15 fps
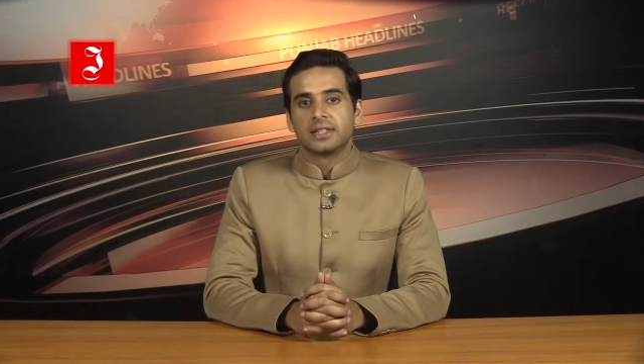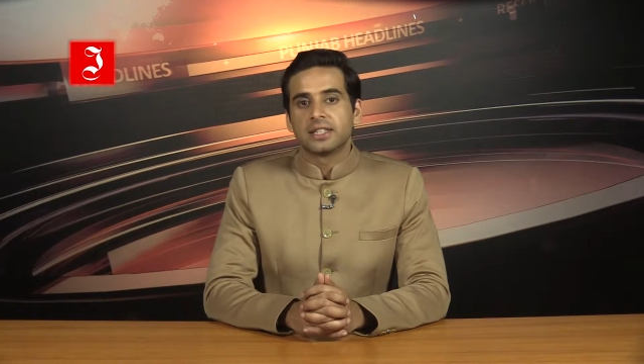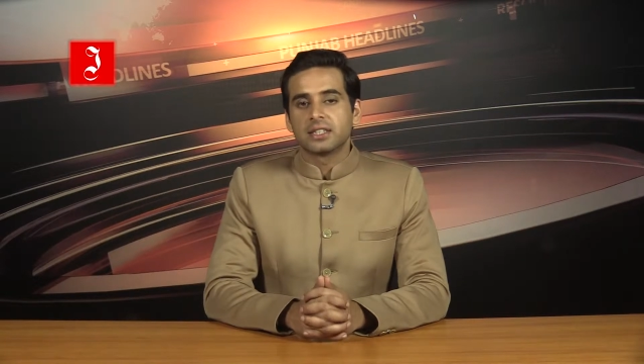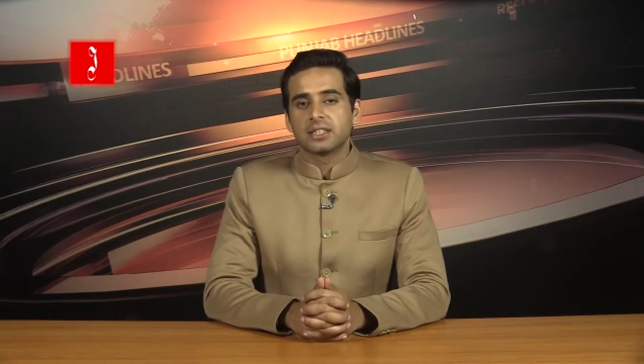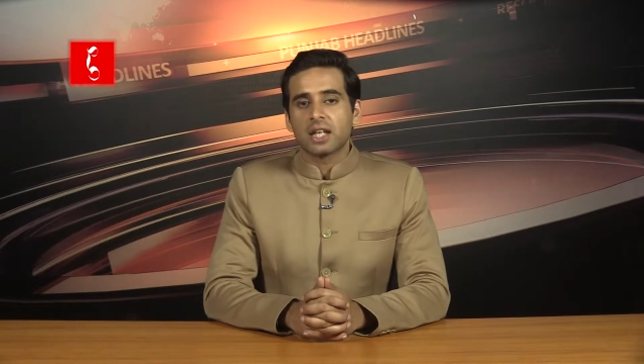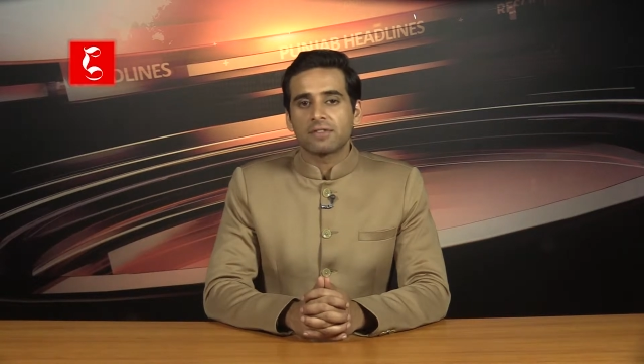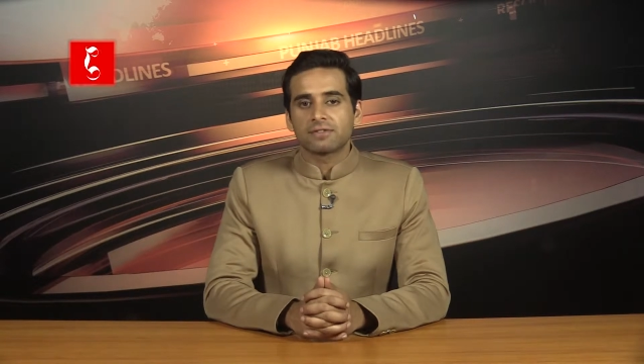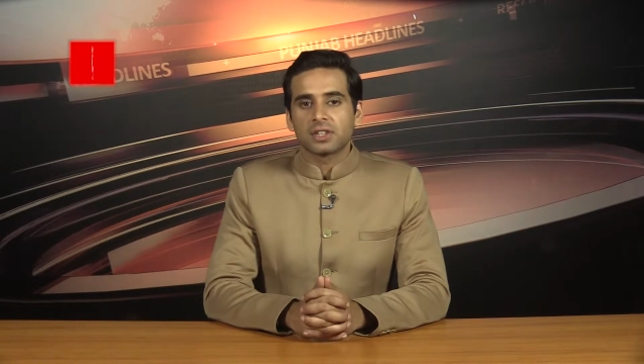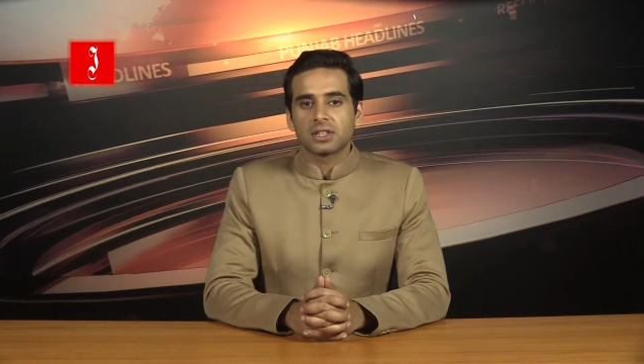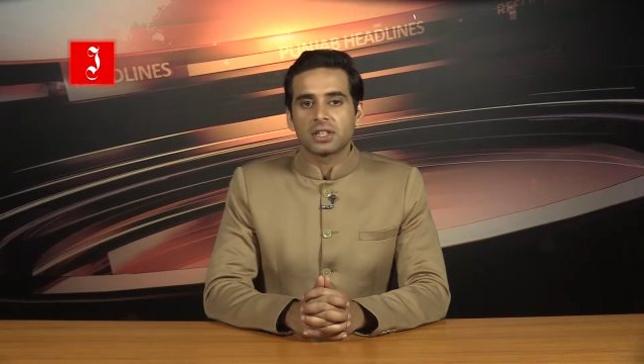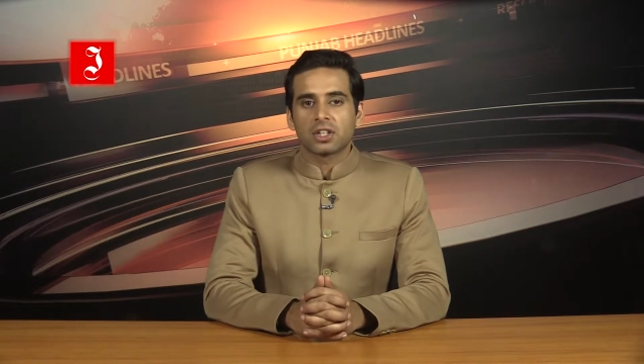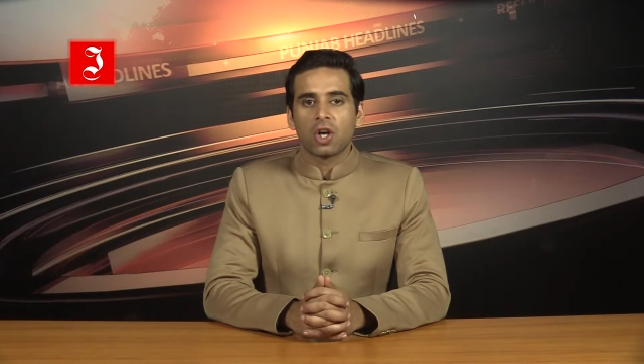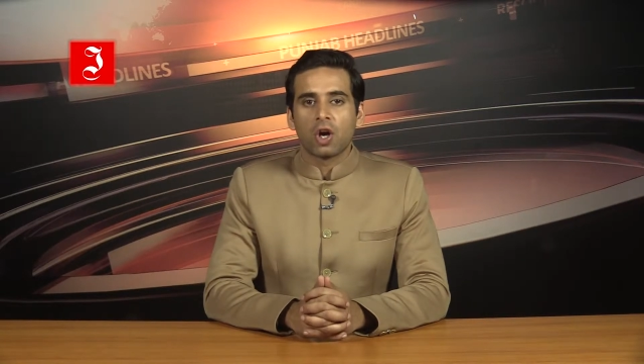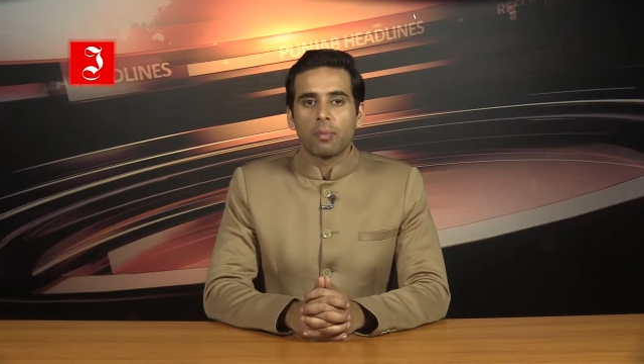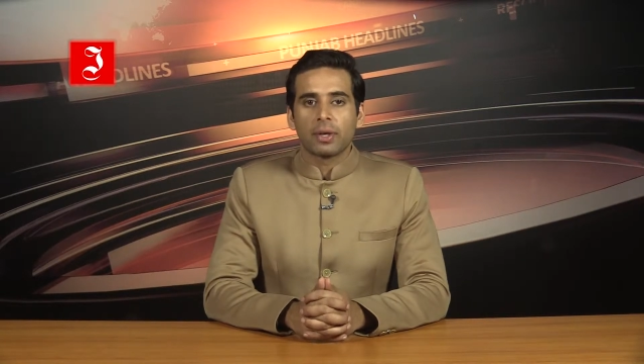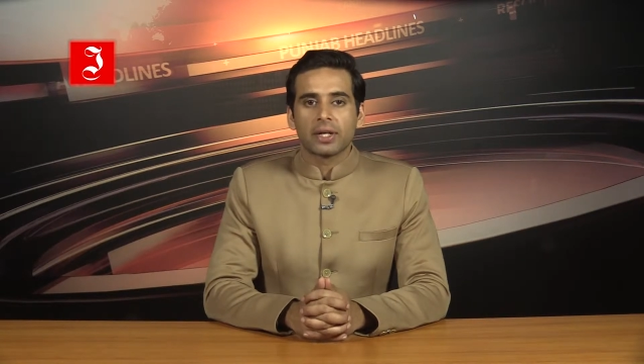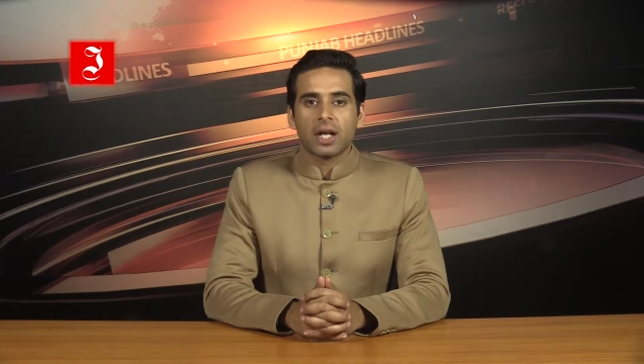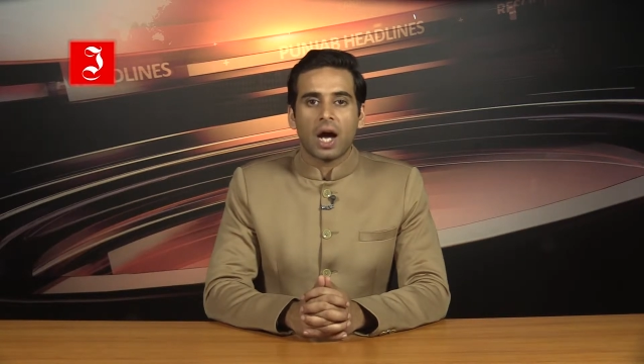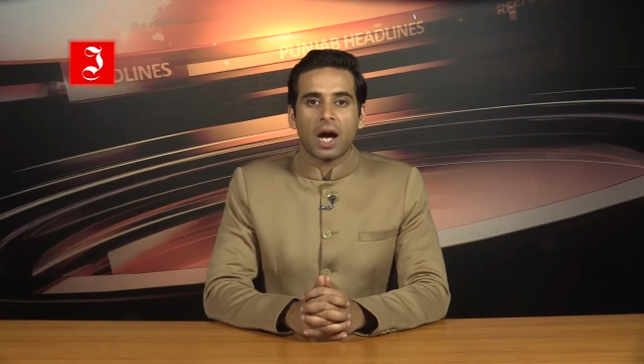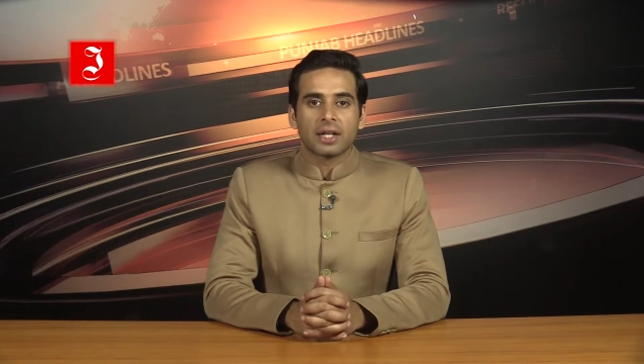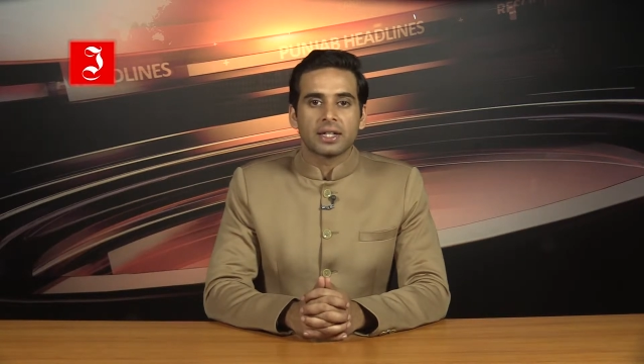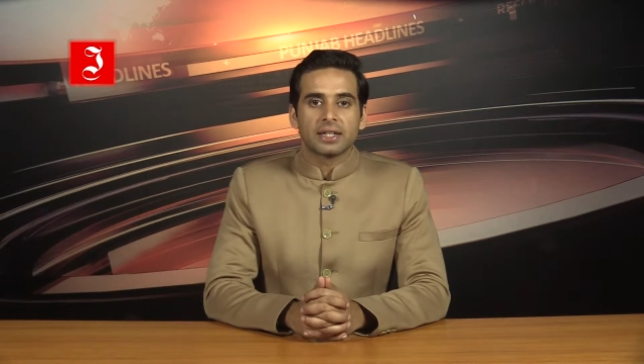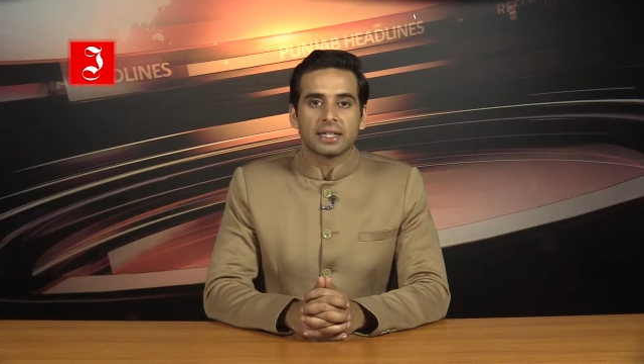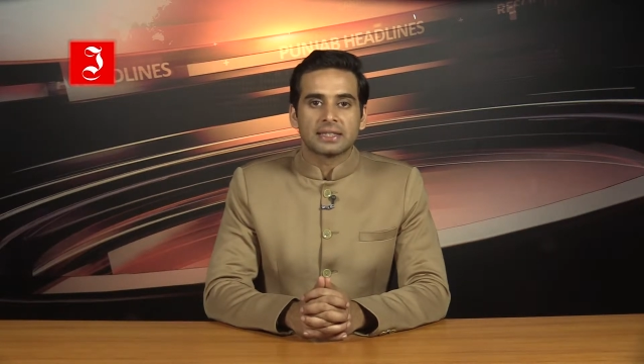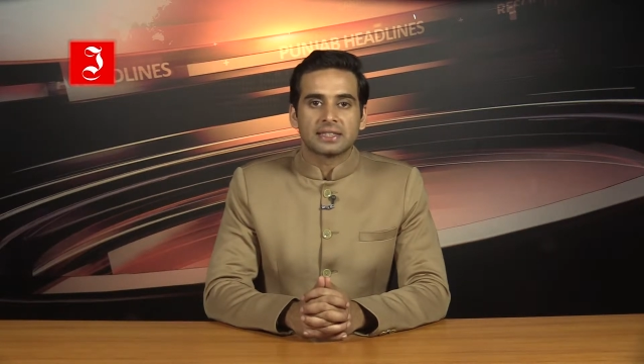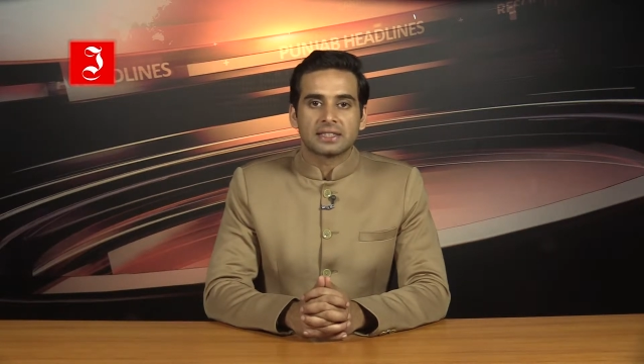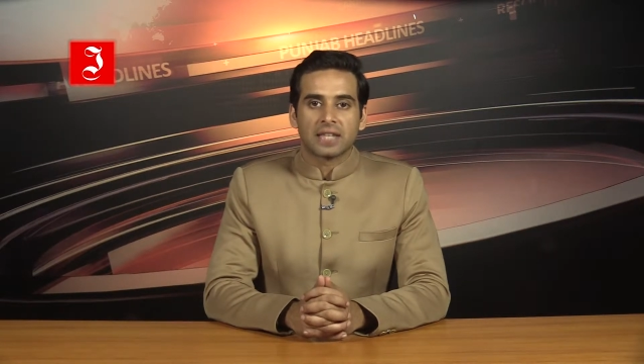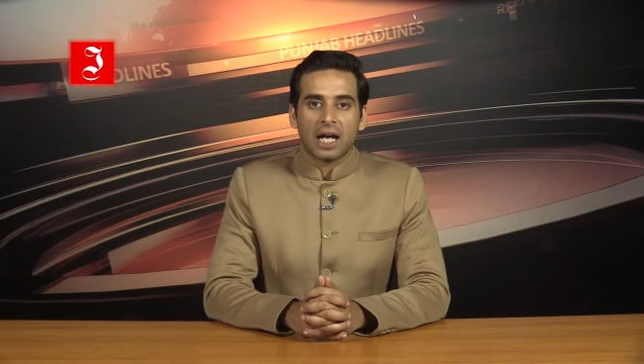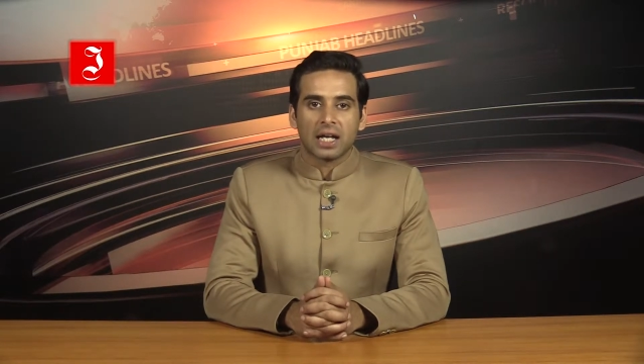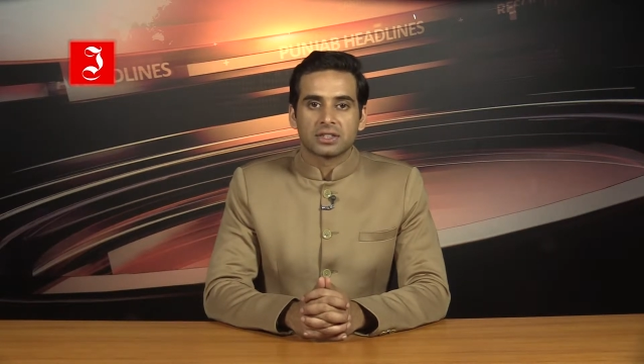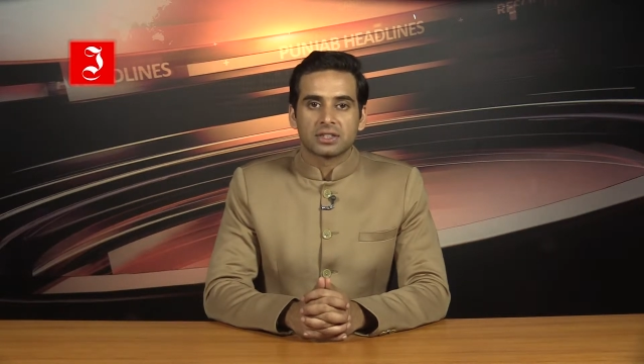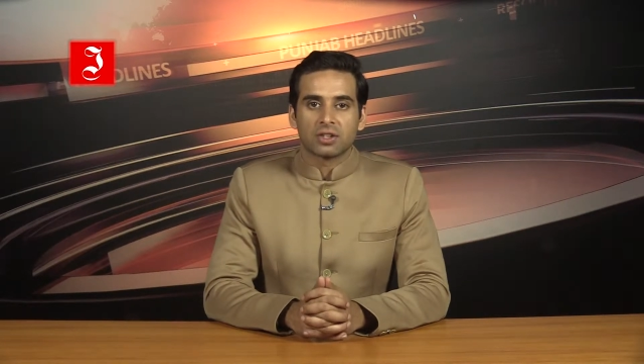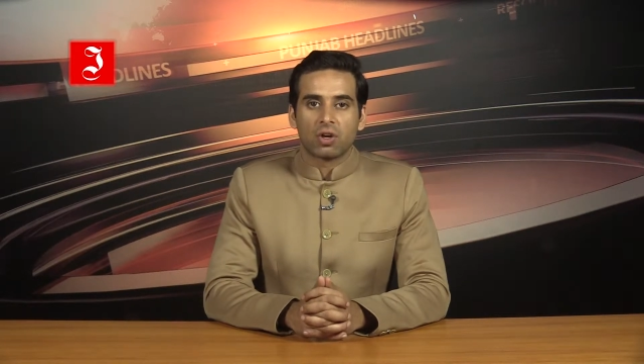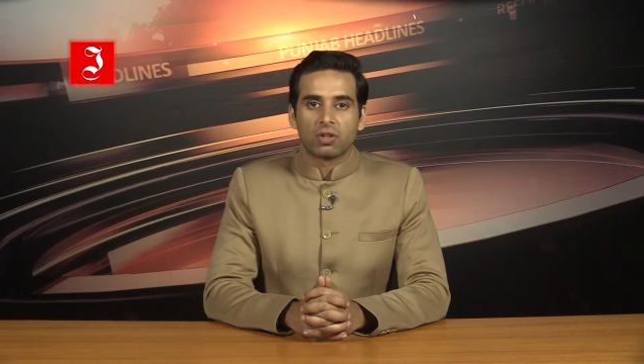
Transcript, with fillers: This is after the government hardened its stance